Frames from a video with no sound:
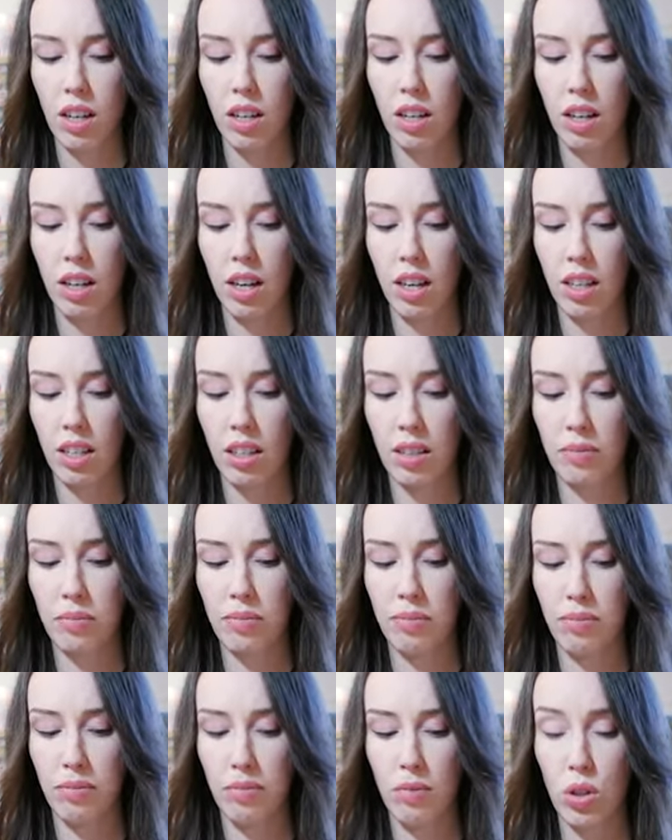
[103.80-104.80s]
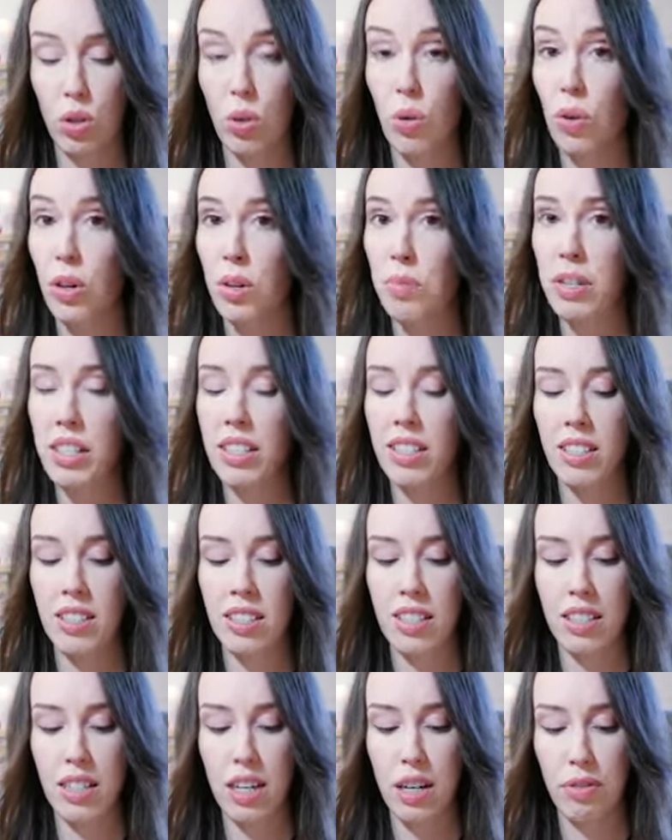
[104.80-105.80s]
tournaments and
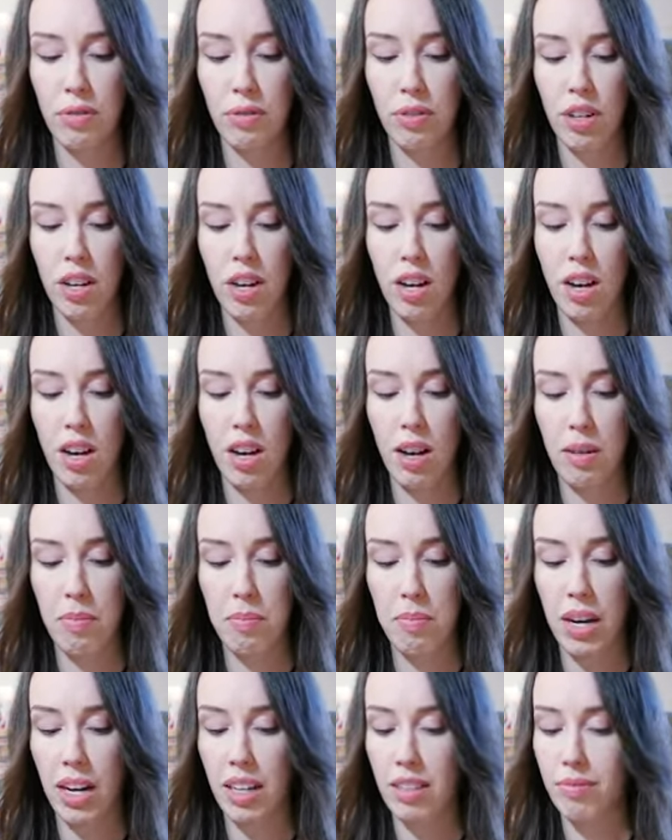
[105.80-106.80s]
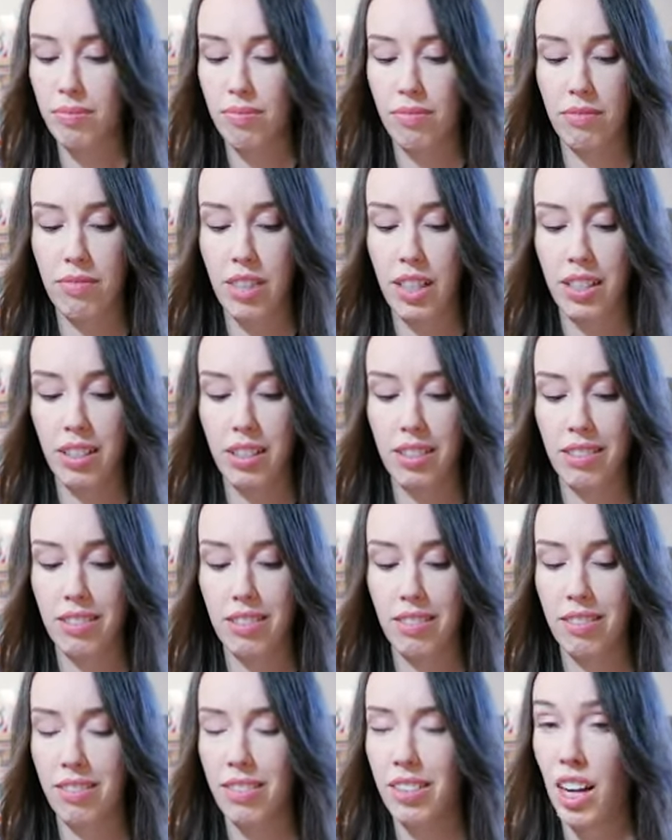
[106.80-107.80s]
stuff, but
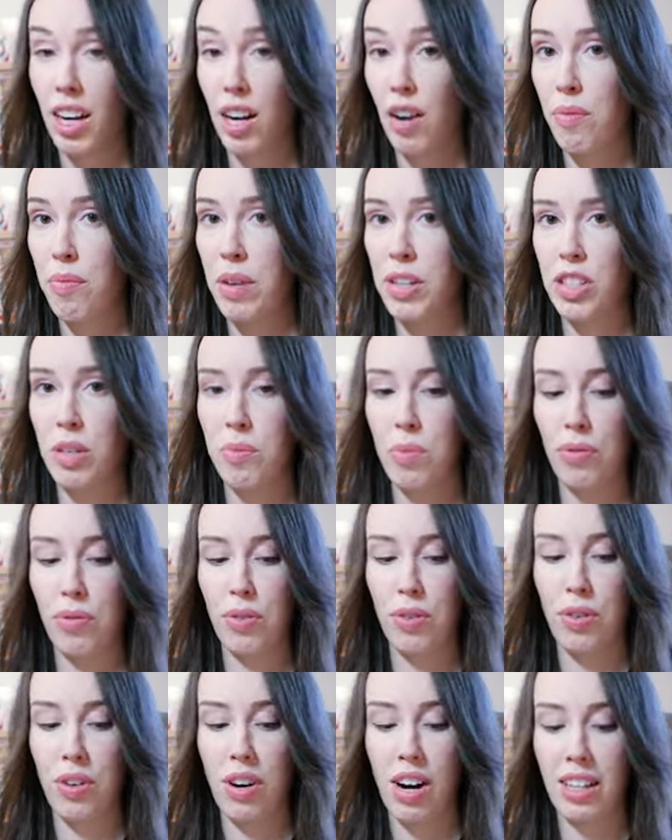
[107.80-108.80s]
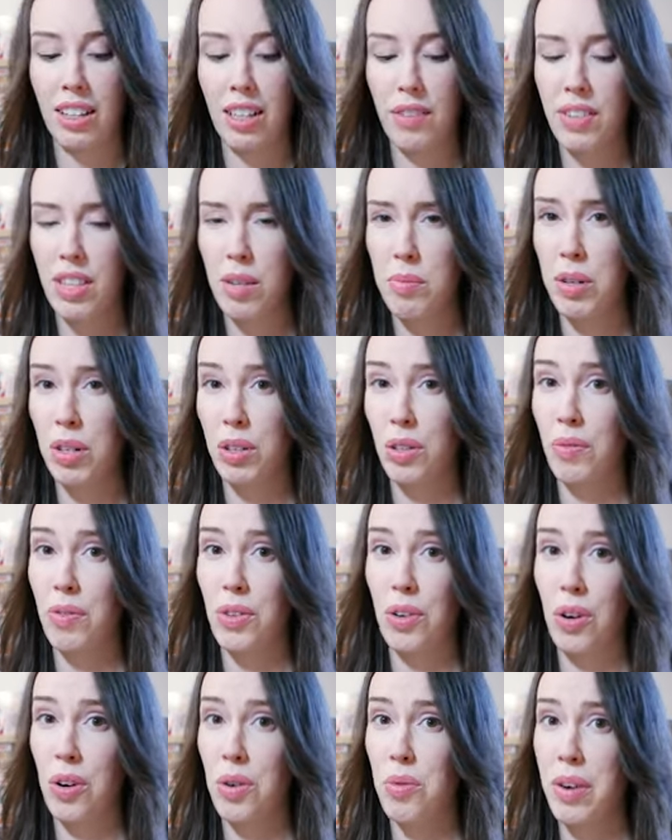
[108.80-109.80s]
like I've mentioned before, I live in the middle of
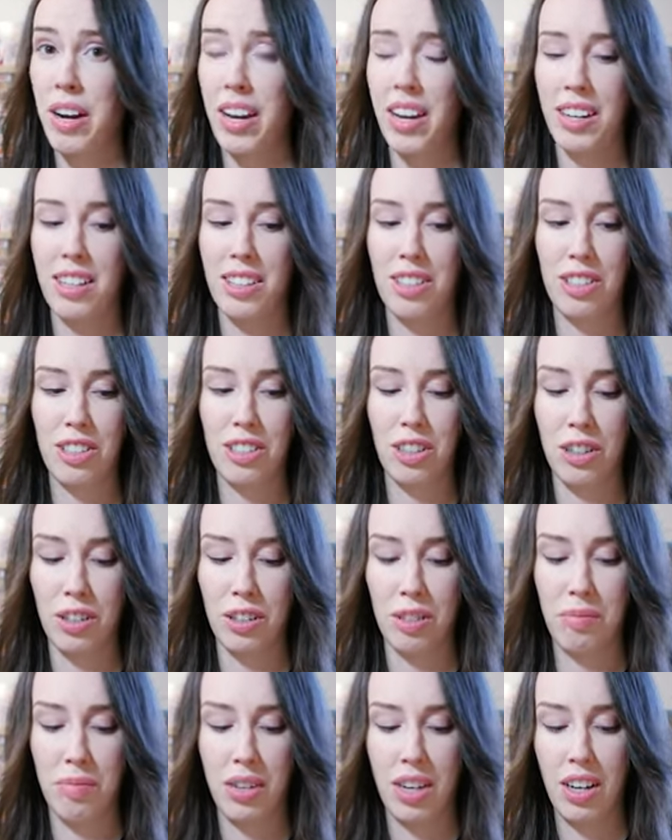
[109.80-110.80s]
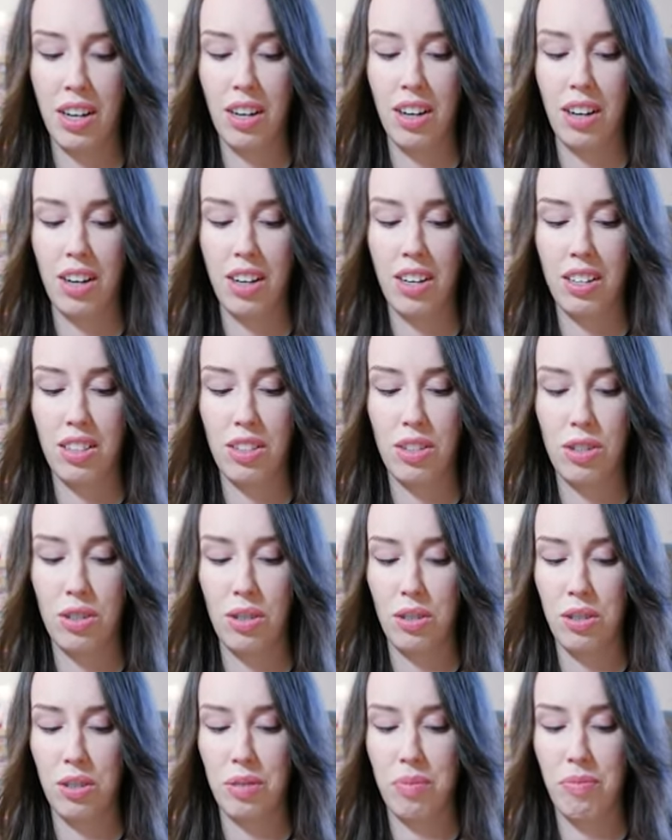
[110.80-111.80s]
nowhere, so
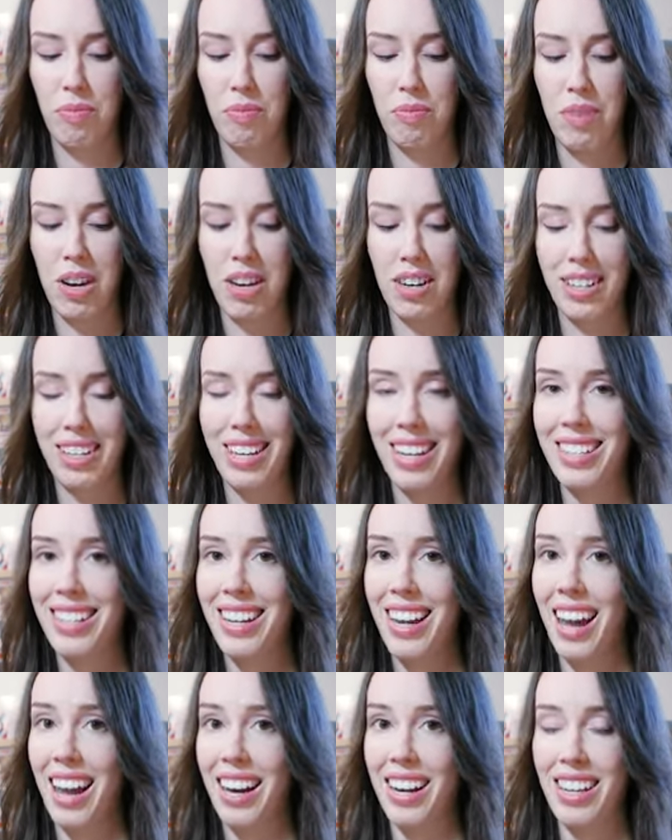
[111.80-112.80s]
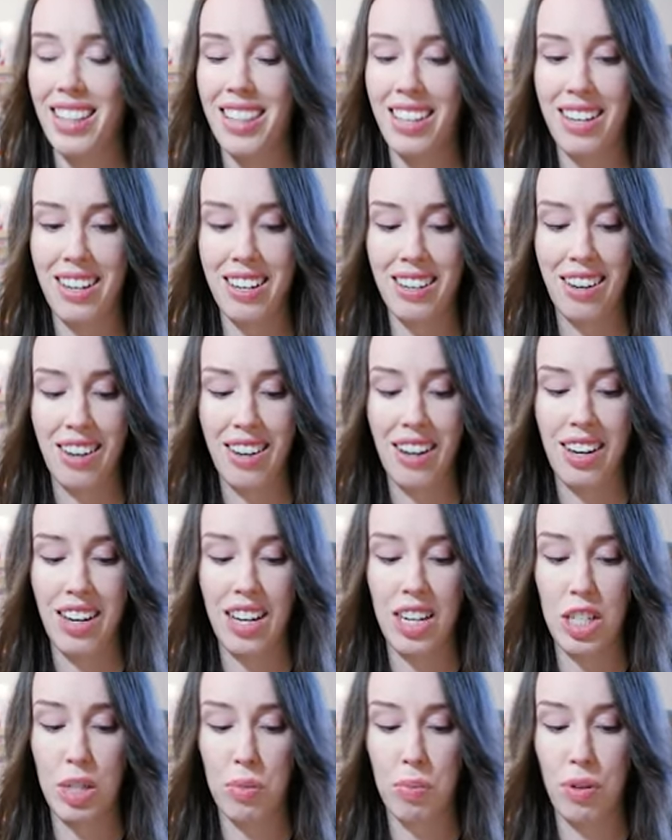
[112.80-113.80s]
to get to anything
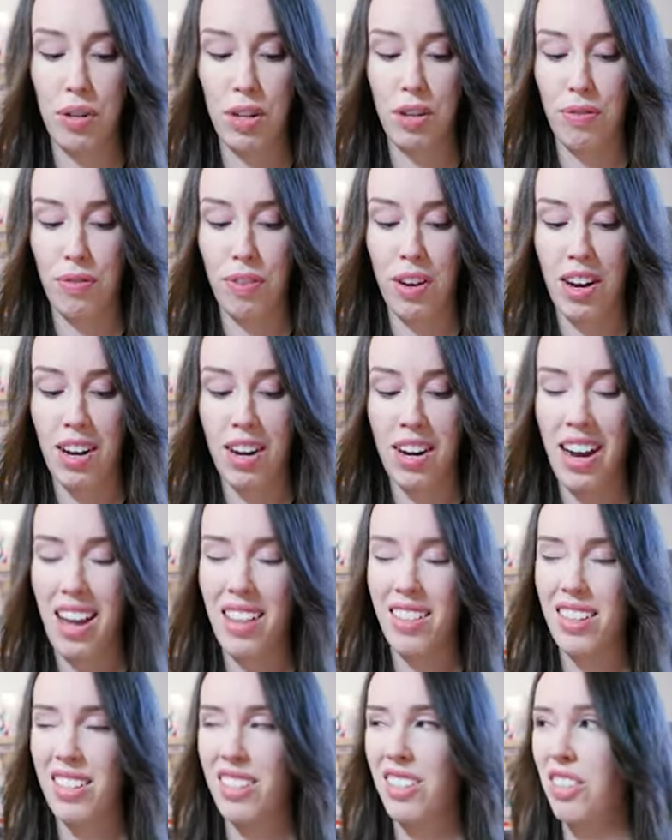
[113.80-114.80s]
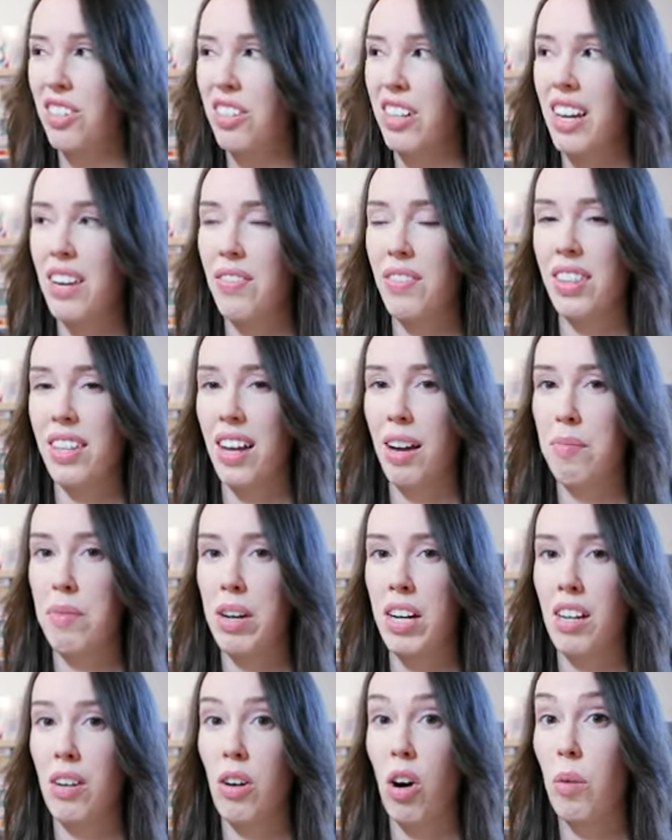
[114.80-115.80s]
is pretty far and there's not even that
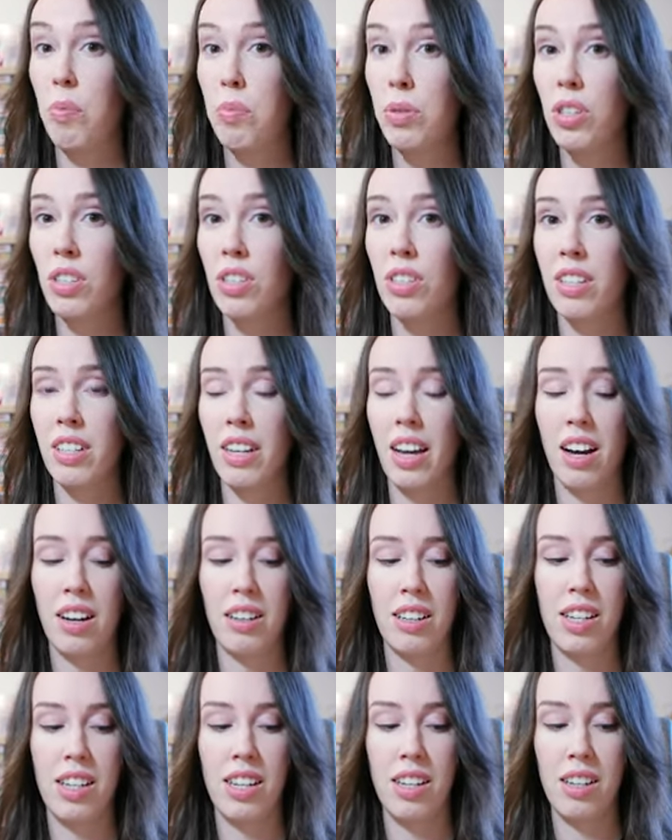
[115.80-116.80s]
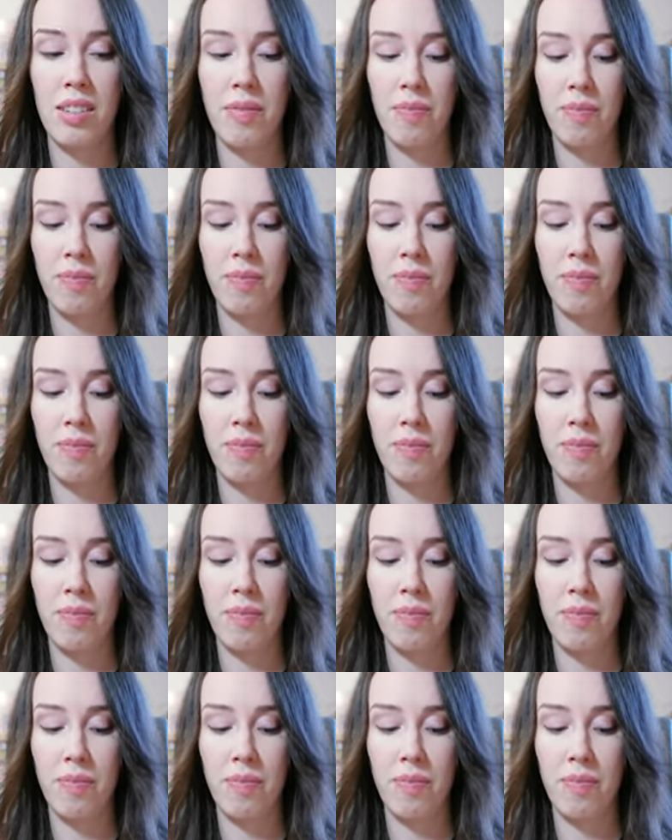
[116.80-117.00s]
many options out here,